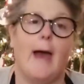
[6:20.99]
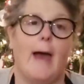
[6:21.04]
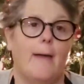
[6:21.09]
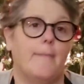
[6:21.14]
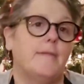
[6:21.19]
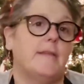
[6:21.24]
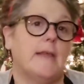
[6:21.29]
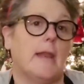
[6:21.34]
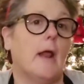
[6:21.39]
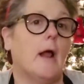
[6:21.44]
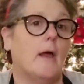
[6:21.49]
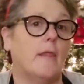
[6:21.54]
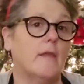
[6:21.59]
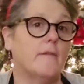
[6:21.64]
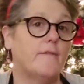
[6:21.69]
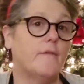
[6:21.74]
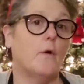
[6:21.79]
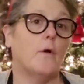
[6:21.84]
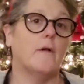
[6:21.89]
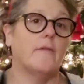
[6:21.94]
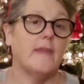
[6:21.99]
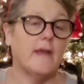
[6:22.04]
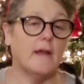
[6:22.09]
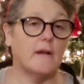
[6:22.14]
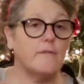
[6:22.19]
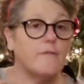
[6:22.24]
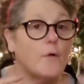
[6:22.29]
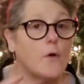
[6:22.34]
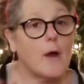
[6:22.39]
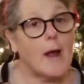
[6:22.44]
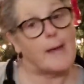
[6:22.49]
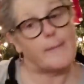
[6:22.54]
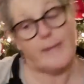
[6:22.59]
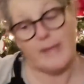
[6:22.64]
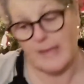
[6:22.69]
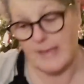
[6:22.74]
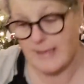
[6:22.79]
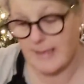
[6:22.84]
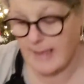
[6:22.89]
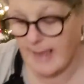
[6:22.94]
I'm sitting on the floor and therefore I'm
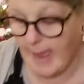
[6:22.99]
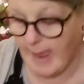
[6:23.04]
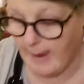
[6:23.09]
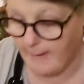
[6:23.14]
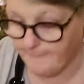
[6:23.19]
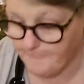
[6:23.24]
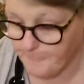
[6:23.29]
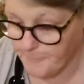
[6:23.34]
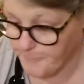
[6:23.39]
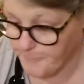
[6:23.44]
easy game.